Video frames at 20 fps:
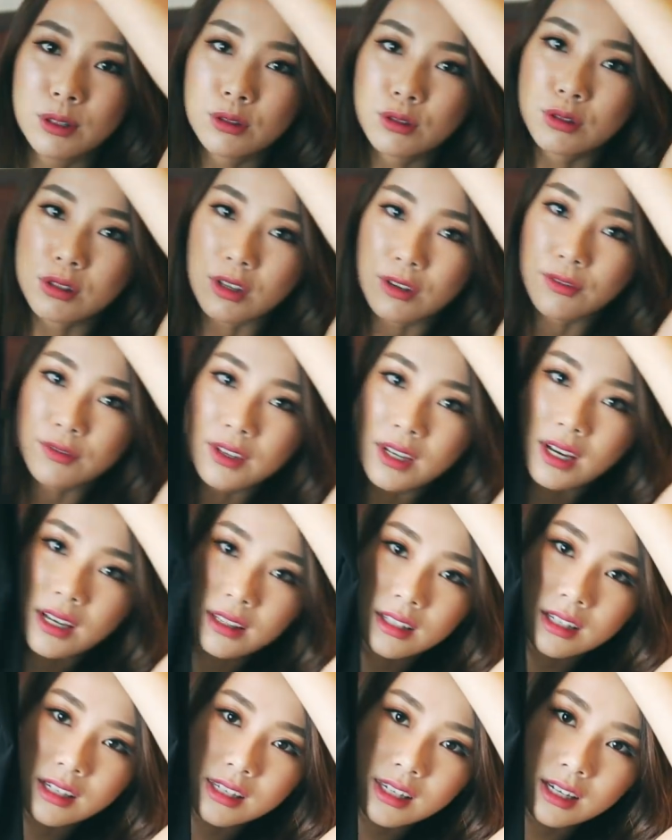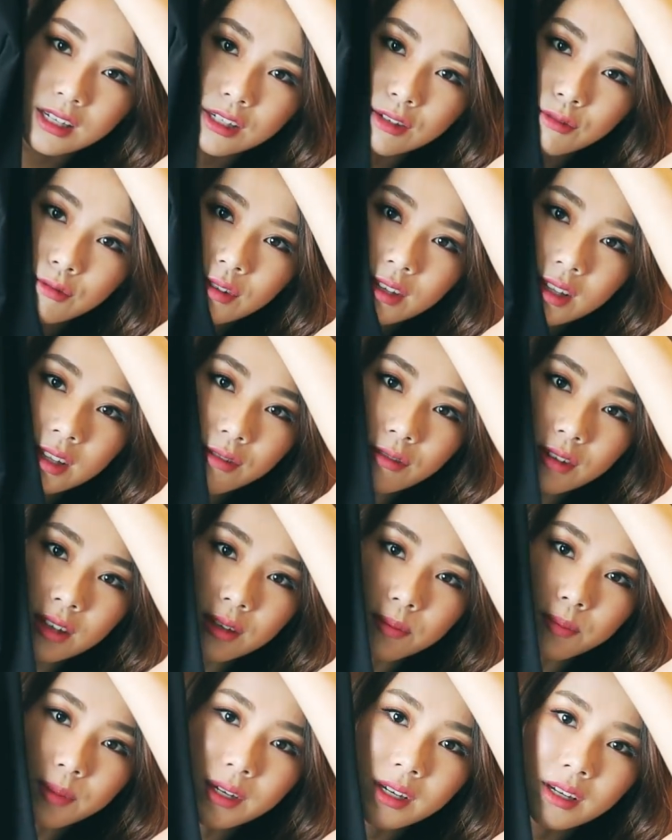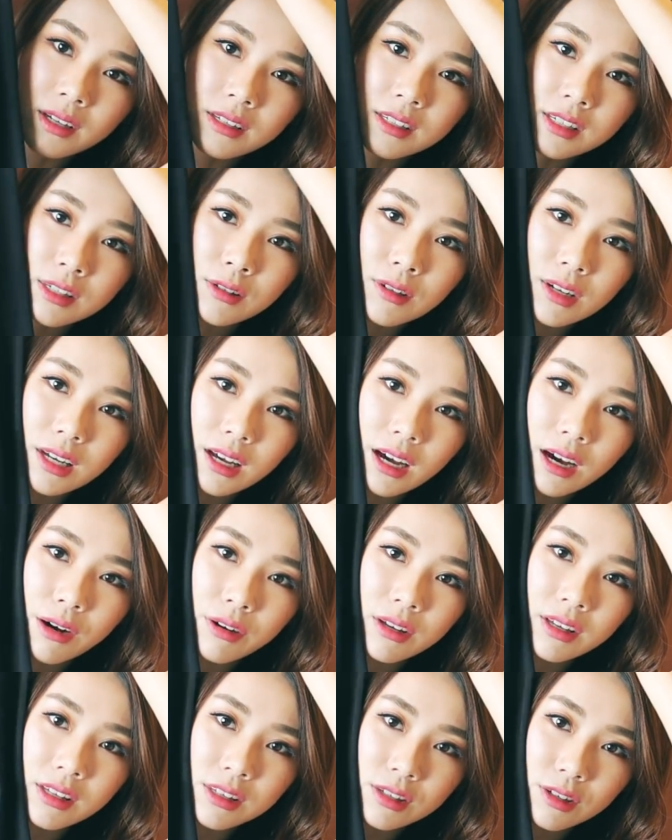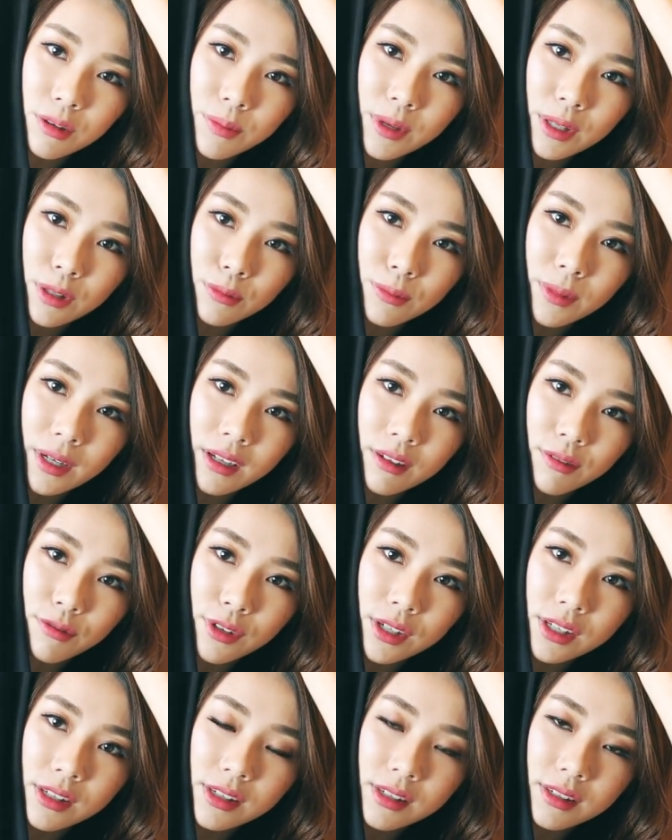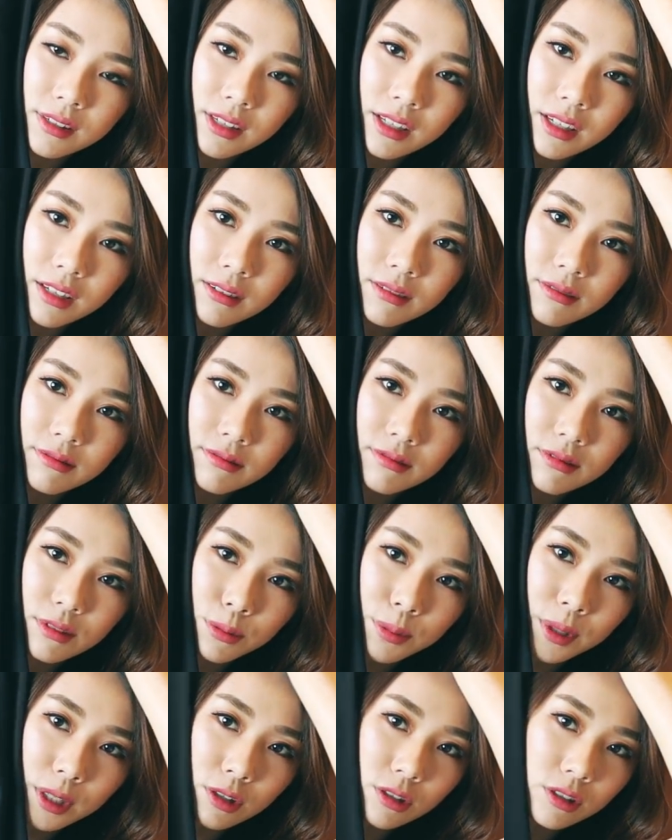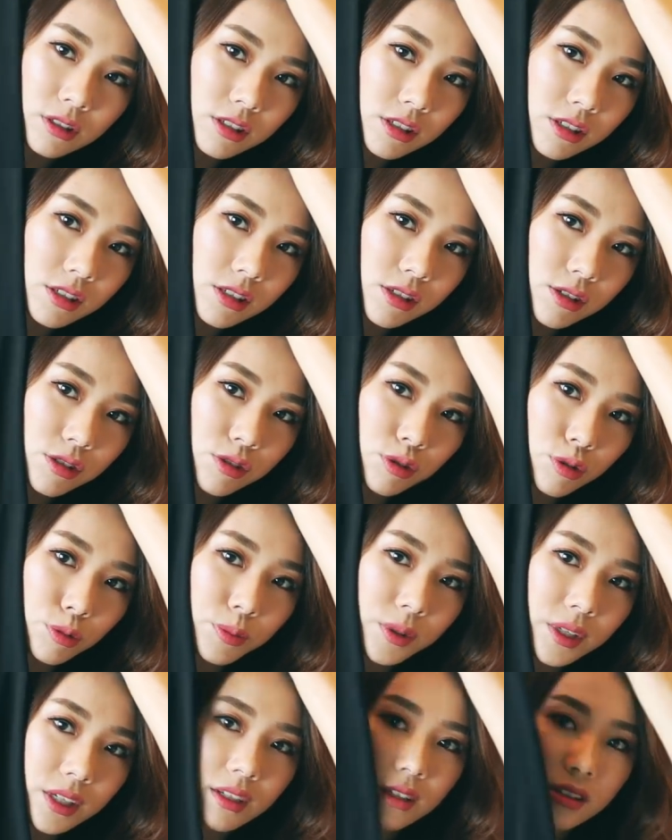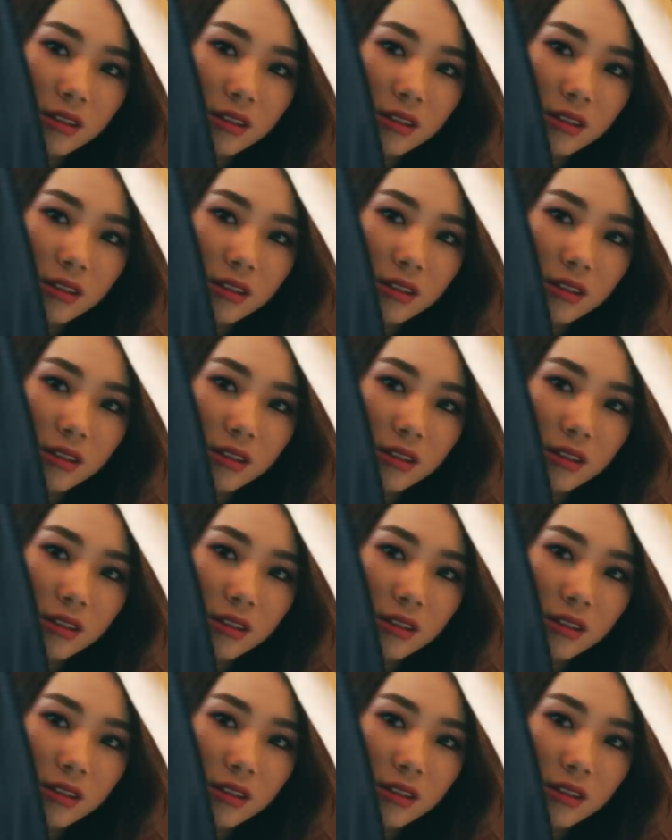looks of it, I think it's actually really, really big. Just look at how it is compared to my face. Like, oh my gosh, it's so big.